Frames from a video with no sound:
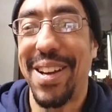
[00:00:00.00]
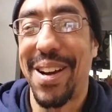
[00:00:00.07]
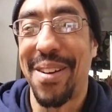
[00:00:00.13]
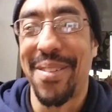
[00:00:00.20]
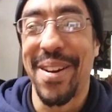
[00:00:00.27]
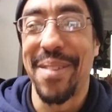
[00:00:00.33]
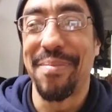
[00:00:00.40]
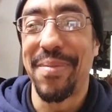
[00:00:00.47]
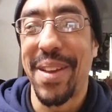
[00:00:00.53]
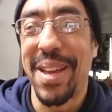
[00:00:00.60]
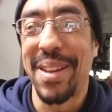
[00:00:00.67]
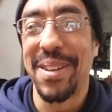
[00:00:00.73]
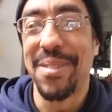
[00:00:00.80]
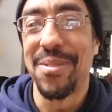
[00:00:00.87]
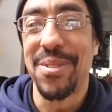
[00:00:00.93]
All right,
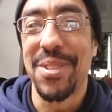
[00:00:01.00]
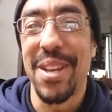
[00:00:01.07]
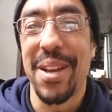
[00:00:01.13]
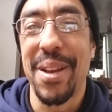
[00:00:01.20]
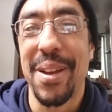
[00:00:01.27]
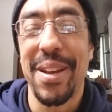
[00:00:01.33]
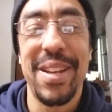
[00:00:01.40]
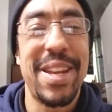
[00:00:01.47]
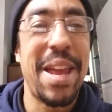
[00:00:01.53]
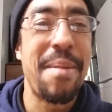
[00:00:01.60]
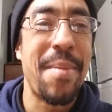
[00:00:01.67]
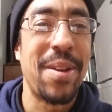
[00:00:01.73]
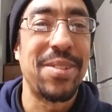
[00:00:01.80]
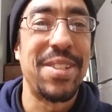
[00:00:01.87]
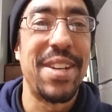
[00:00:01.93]
and it
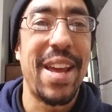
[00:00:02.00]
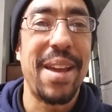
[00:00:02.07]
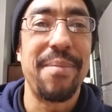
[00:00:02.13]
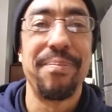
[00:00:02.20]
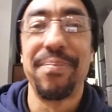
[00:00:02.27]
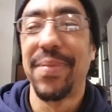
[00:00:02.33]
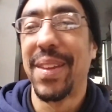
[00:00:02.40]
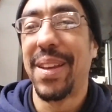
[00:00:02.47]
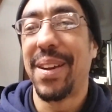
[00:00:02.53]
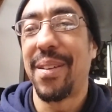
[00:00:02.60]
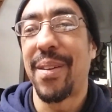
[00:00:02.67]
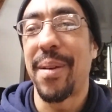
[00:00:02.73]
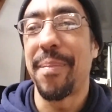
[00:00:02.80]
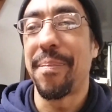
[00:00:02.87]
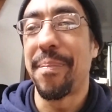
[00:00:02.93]
came out today.
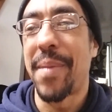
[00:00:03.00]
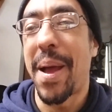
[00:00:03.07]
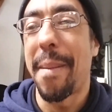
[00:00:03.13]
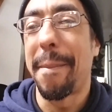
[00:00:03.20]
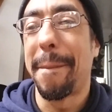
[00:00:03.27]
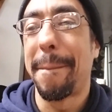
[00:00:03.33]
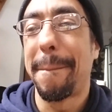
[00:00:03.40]
All right, bye.